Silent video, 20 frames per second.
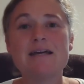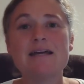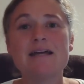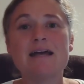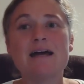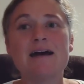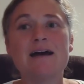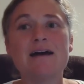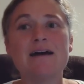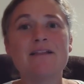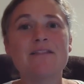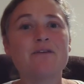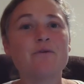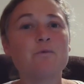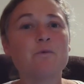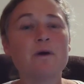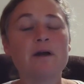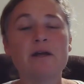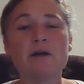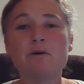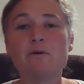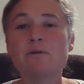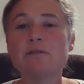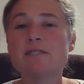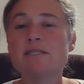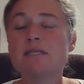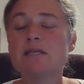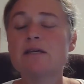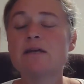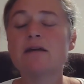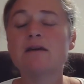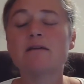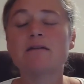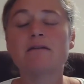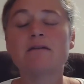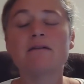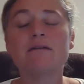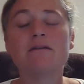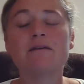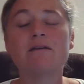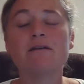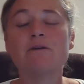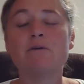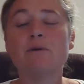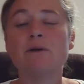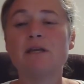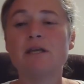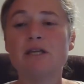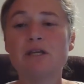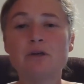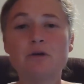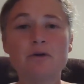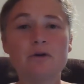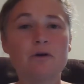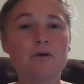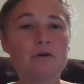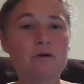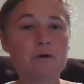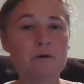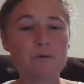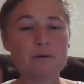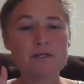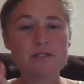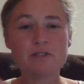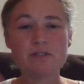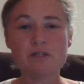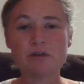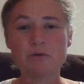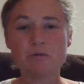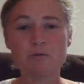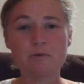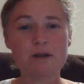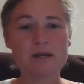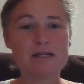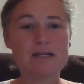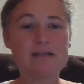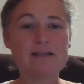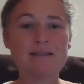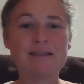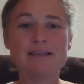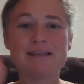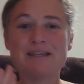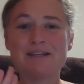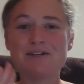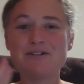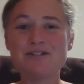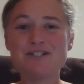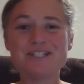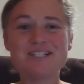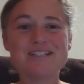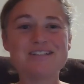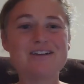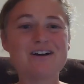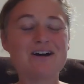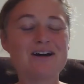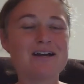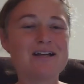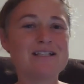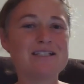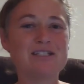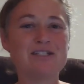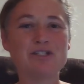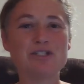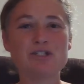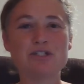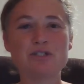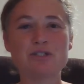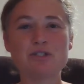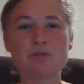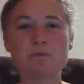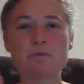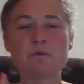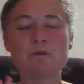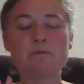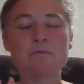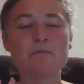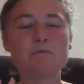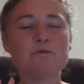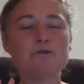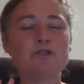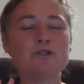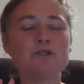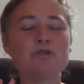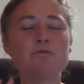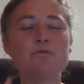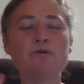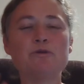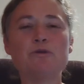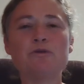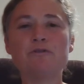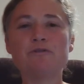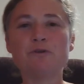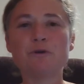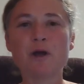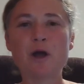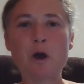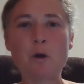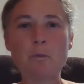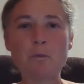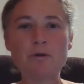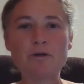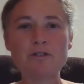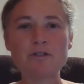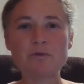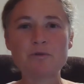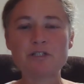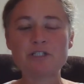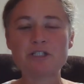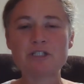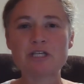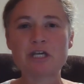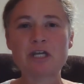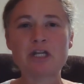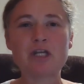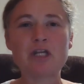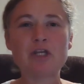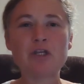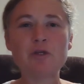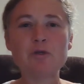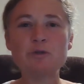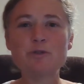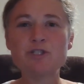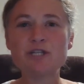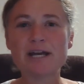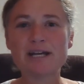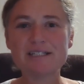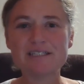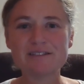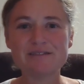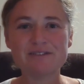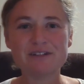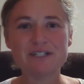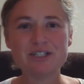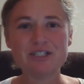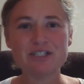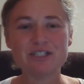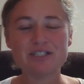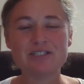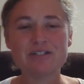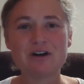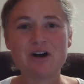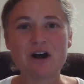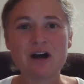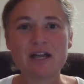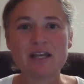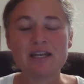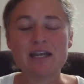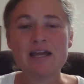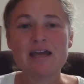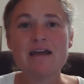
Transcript: The whales, here are always, they're running the energy lines. They're such beautiful helpers. We just had a huge activation on